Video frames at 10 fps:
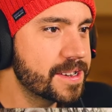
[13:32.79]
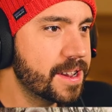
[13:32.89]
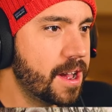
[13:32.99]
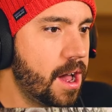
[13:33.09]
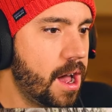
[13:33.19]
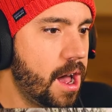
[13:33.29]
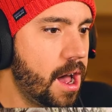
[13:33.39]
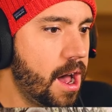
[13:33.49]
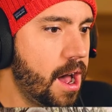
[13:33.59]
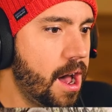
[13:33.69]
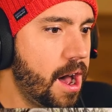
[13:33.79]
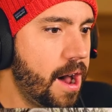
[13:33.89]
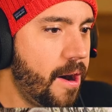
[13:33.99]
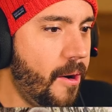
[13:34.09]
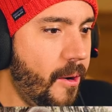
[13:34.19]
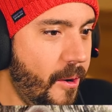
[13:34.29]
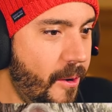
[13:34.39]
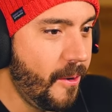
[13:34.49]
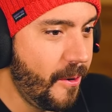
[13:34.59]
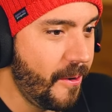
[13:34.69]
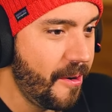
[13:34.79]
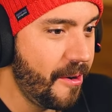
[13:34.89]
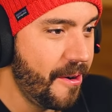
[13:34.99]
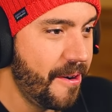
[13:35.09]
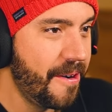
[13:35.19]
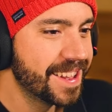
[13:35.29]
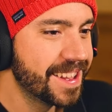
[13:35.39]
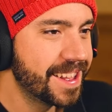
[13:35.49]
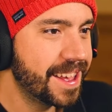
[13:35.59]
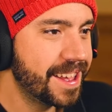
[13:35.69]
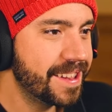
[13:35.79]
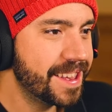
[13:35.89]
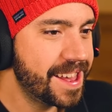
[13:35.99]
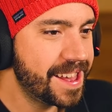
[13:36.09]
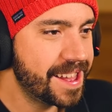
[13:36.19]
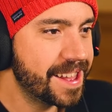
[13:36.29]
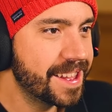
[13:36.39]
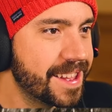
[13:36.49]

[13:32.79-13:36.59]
Oh. Hell yeah.